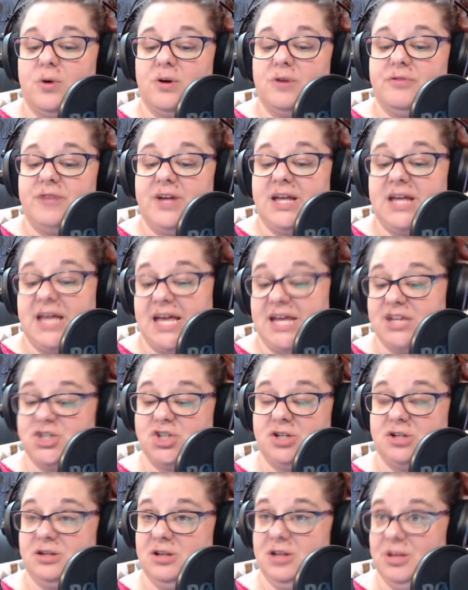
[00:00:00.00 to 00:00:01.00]
vacation
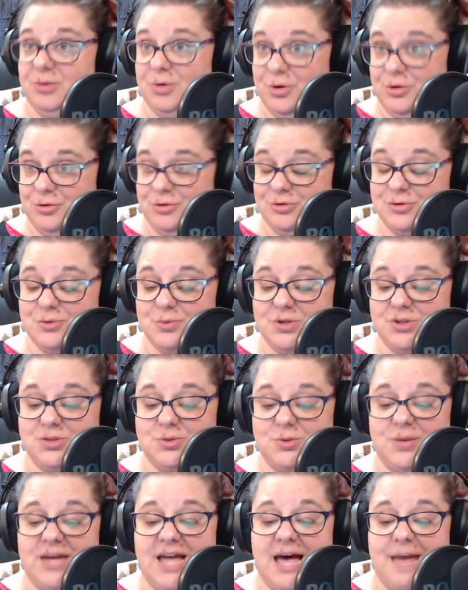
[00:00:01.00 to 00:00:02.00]
club owners, which
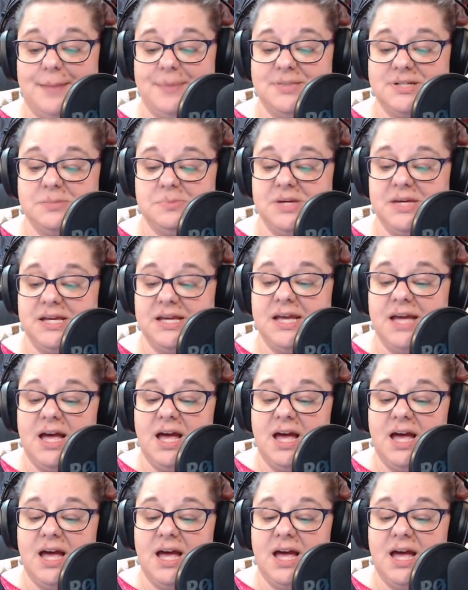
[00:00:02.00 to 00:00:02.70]
we happen to be,